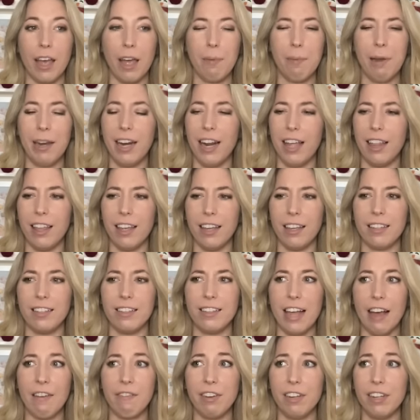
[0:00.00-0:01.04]
I made I think
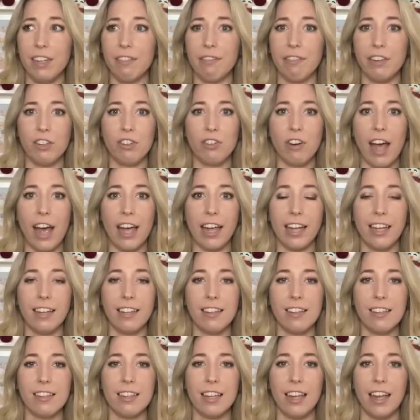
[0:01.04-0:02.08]
seven different
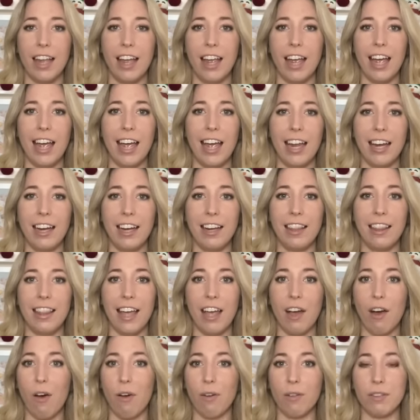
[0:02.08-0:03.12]
dragons and they
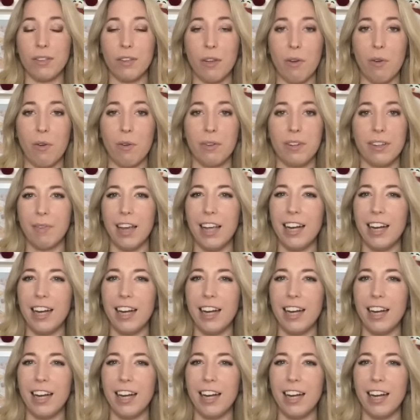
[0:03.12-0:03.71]
all sold.